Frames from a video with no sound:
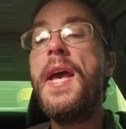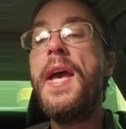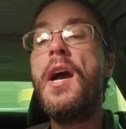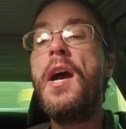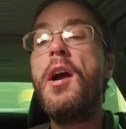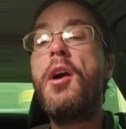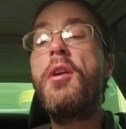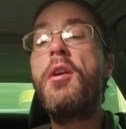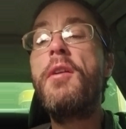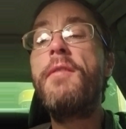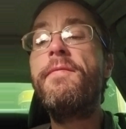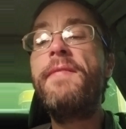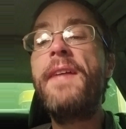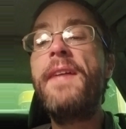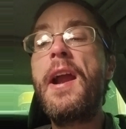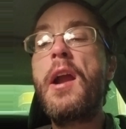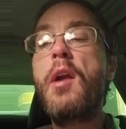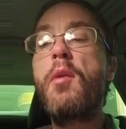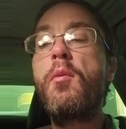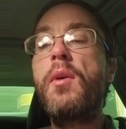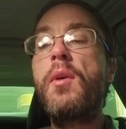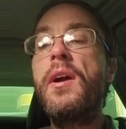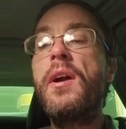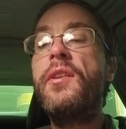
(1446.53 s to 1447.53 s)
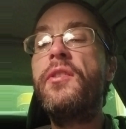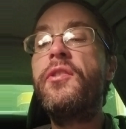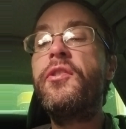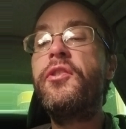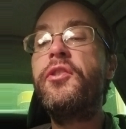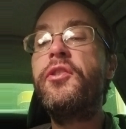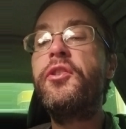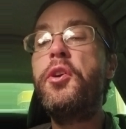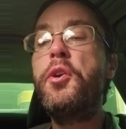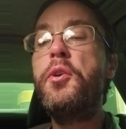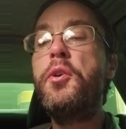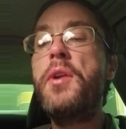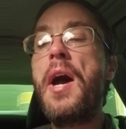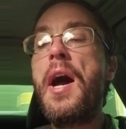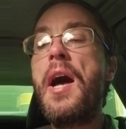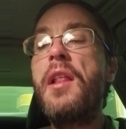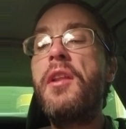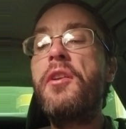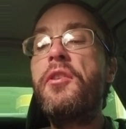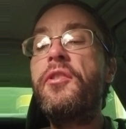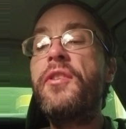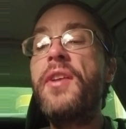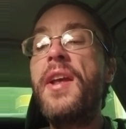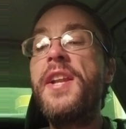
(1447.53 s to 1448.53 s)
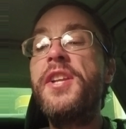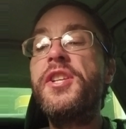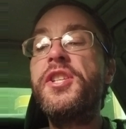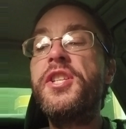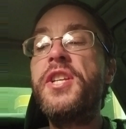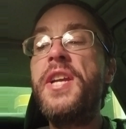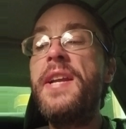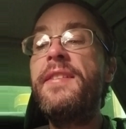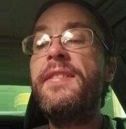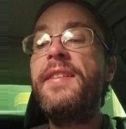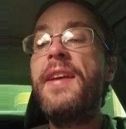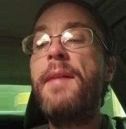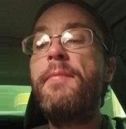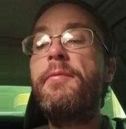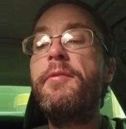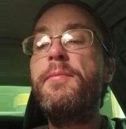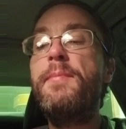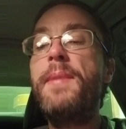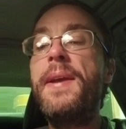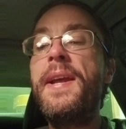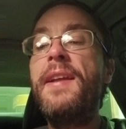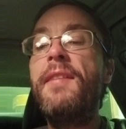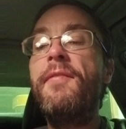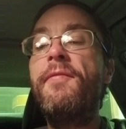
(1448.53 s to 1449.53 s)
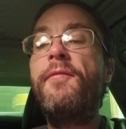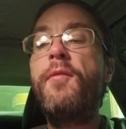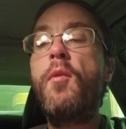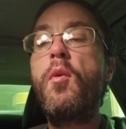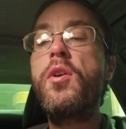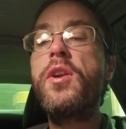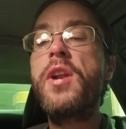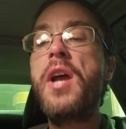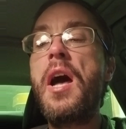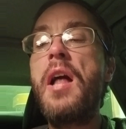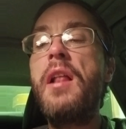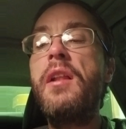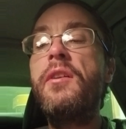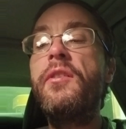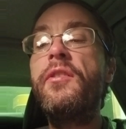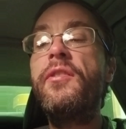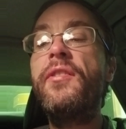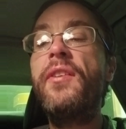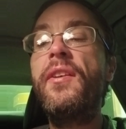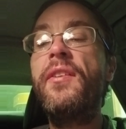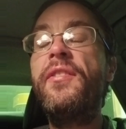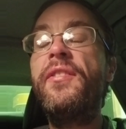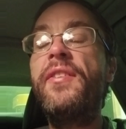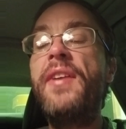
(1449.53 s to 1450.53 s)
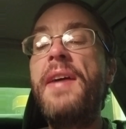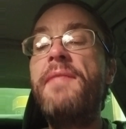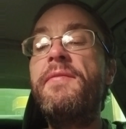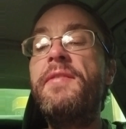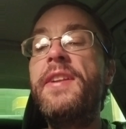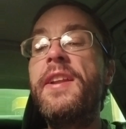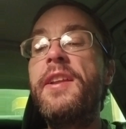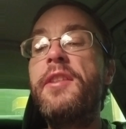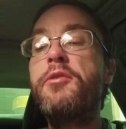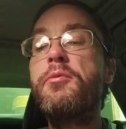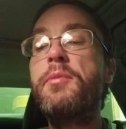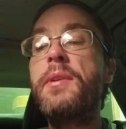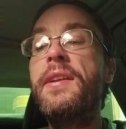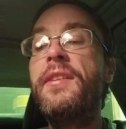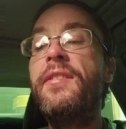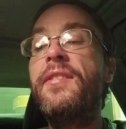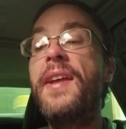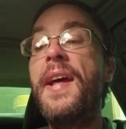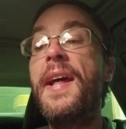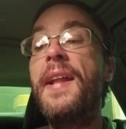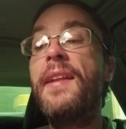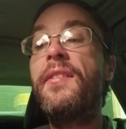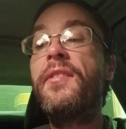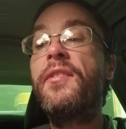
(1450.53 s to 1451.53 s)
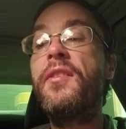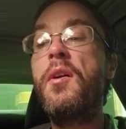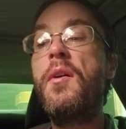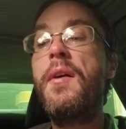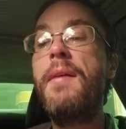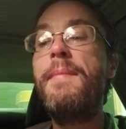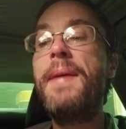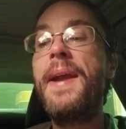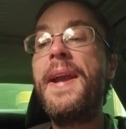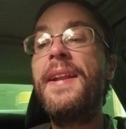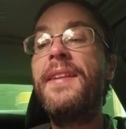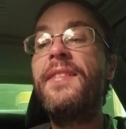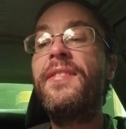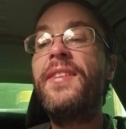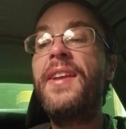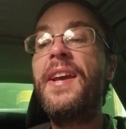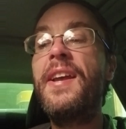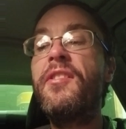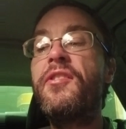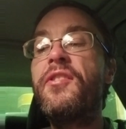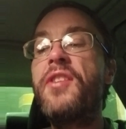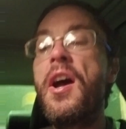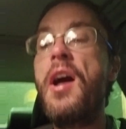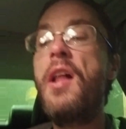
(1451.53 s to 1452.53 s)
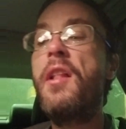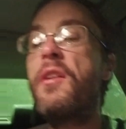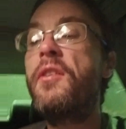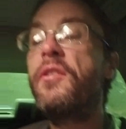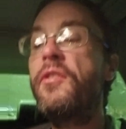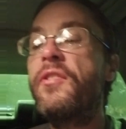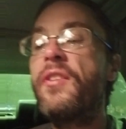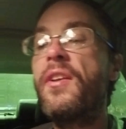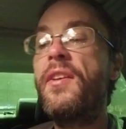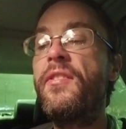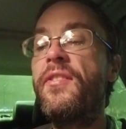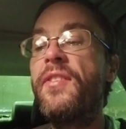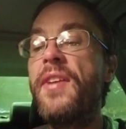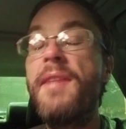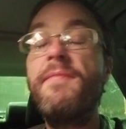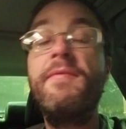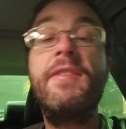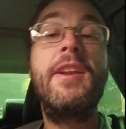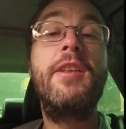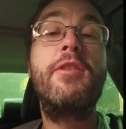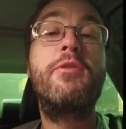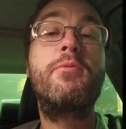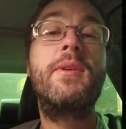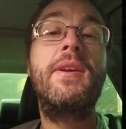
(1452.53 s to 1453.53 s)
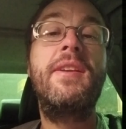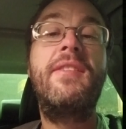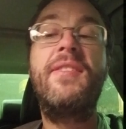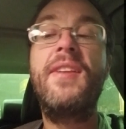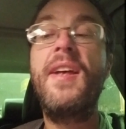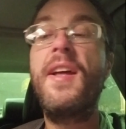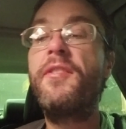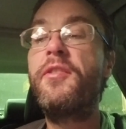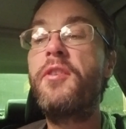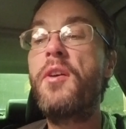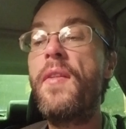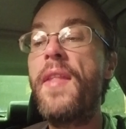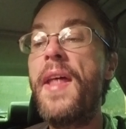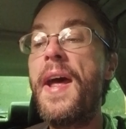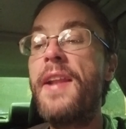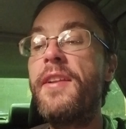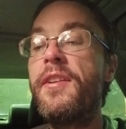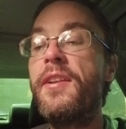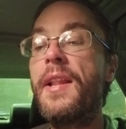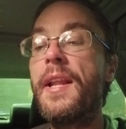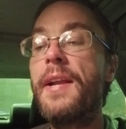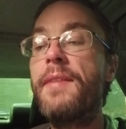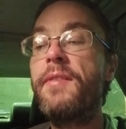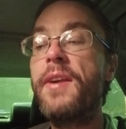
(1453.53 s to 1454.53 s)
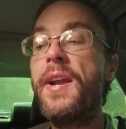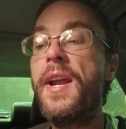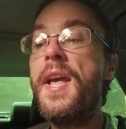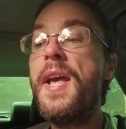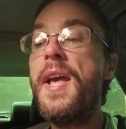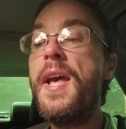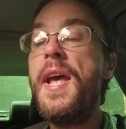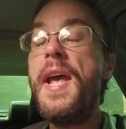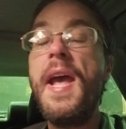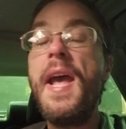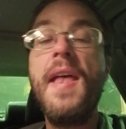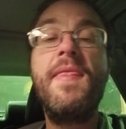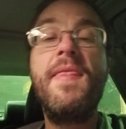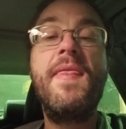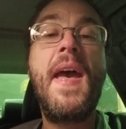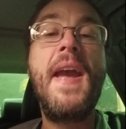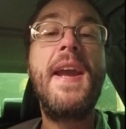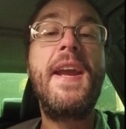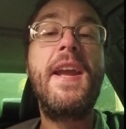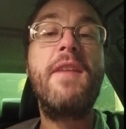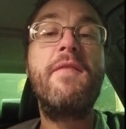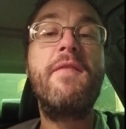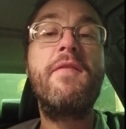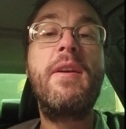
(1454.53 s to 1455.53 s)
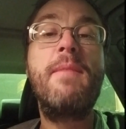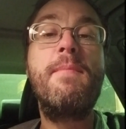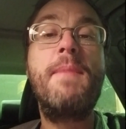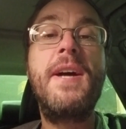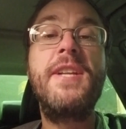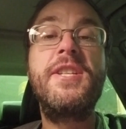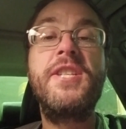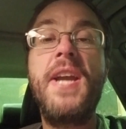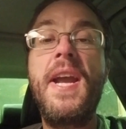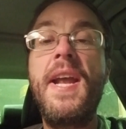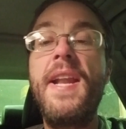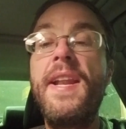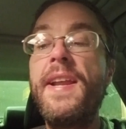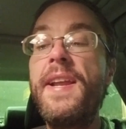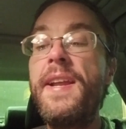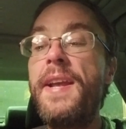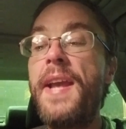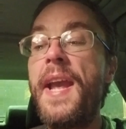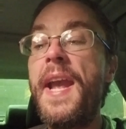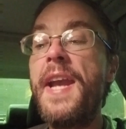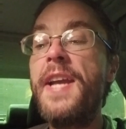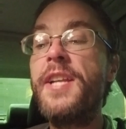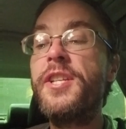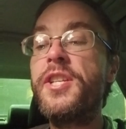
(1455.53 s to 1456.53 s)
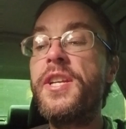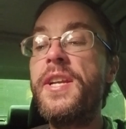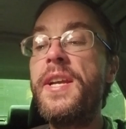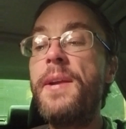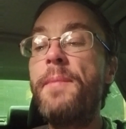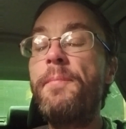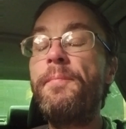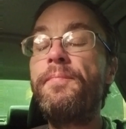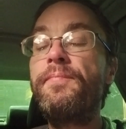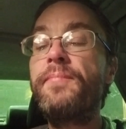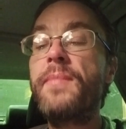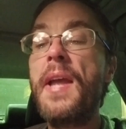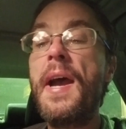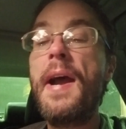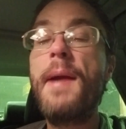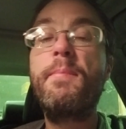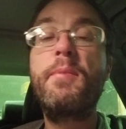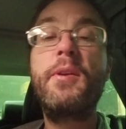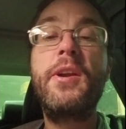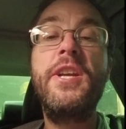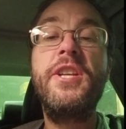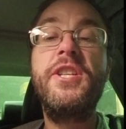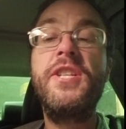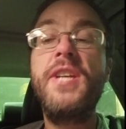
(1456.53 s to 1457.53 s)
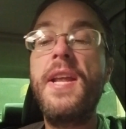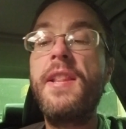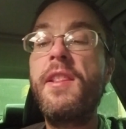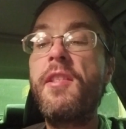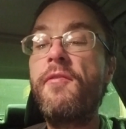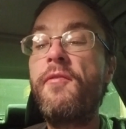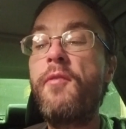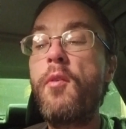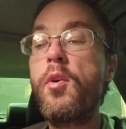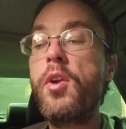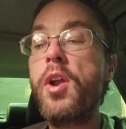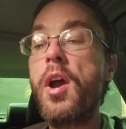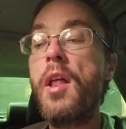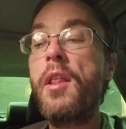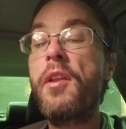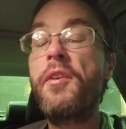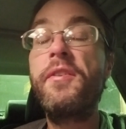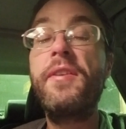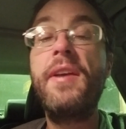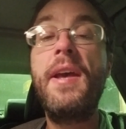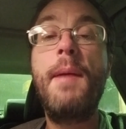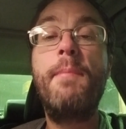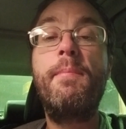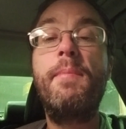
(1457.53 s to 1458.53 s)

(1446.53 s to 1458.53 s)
Her fare was $2 and she tipped me $4.73. So I made $6.73 on that delivery. Thank you very much, Angie. I appreciate the $4 tip.